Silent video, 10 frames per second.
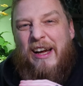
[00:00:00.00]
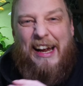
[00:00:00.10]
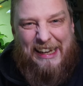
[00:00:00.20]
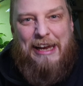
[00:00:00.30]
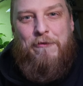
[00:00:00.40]

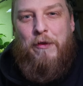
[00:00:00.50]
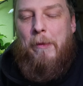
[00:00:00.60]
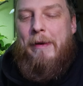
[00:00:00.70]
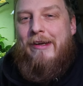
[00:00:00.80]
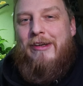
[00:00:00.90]
and give them
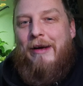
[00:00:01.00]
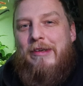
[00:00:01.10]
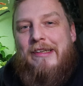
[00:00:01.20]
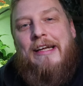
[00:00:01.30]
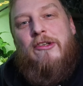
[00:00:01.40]
a bit of time
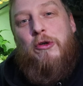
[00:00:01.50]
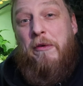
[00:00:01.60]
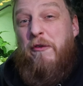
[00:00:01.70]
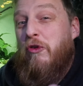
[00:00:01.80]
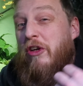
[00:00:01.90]
to settle
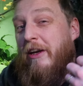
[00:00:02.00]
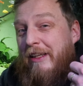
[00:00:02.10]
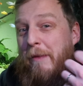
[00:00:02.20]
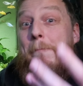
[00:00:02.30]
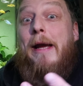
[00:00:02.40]
before
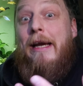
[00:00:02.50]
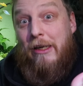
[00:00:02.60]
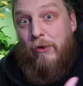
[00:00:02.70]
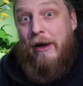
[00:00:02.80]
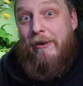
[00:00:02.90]
turning the main
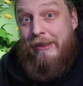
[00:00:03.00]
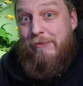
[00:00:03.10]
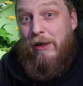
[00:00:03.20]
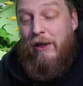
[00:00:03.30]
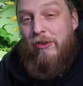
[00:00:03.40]

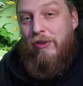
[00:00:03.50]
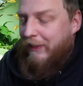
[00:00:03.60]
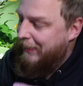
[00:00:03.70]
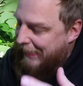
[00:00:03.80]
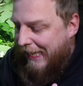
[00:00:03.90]
aquarium lights on.
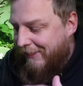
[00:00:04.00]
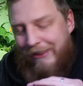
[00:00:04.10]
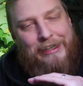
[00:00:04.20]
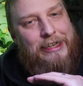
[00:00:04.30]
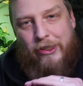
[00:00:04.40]
Again,
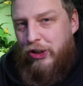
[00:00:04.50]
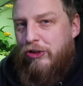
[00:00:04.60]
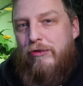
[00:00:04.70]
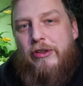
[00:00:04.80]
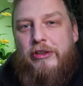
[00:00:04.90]

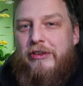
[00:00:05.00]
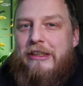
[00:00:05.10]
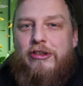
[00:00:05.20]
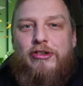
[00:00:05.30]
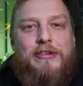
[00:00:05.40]
just
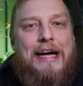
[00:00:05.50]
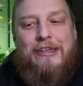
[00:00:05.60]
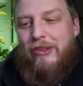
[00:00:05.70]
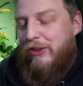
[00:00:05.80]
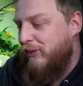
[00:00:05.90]
reducing
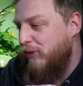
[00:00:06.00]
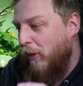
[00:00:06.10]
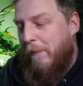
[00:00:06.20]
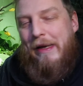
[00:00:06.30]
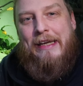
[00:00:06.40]
stress,
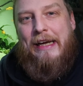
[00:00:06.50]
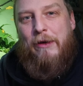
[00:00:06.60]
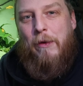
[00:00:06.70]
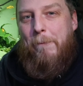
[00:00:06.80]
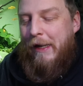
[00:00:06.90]
not making
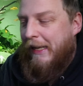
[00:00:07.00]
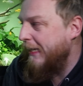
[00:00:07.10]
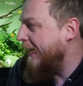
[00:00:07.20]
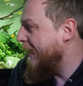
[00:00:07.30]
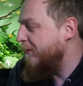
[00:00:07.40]
anyone
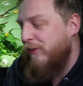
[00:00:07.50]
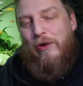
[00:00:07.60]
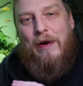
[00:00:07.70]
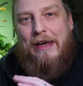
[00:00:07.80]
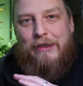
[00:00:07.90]
panic,
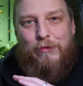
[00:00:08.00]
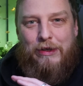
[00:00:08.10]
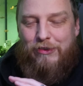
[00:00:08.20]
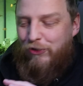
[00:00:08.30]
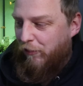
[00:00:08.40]
not
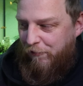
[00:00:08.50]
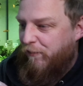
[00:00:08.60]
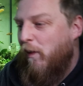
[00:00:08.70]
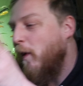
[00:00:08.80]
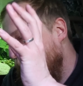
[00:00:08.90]
anyone sort of
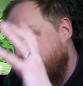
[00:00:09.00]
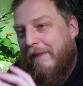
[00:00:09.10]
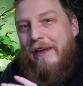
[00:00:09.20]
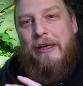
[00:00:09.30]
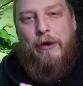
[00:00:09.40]
flying
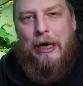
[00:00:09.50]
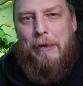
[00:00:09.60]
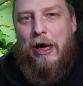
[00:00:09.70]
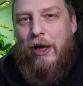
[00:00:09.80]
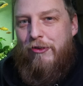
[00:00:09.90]
around the
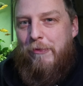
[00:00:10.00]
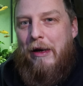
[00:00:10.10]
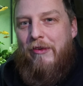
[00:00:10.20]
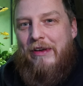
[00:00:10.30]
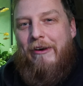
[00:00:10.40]
aquarium at 100
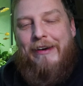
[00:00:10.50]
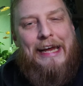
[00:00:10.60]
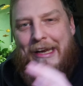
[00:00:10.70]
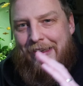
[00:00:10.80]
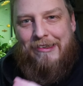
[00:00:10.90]
miles an hour and
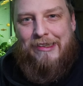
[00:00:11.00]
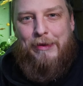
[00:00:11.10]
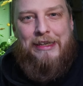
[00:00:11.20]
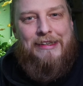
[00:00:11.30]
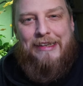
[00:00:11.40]
hitting
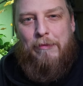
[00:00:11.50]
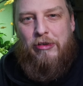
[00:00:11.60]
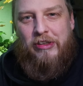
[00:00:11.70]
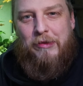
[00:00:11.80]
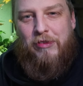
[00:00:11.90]
something and
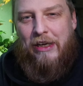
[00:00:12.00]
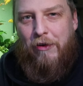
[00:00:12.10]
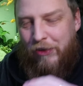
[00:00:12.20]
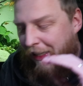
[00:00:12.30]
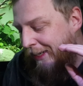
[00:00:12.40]
damaging
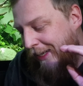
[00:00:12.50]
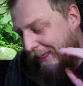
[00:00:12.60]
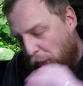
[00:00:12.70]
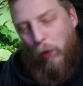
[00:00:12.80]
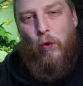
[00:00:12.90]
themselves.
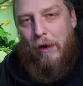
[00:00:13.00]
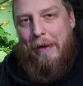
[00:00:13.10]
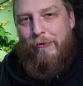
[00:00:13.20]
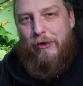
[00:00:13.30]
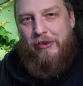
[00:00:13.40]
It's all
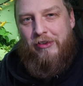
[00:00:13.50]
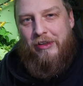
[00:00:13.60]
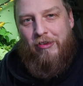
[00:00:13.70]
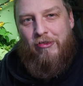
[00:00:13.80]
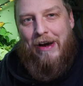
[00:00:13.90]
about
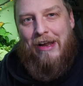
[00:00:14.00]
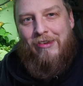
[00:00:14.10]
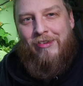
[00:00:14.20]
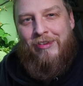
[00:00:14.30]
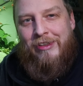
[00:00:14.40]
reducing the
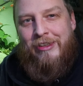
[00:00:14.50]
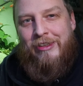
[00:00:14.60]
stress.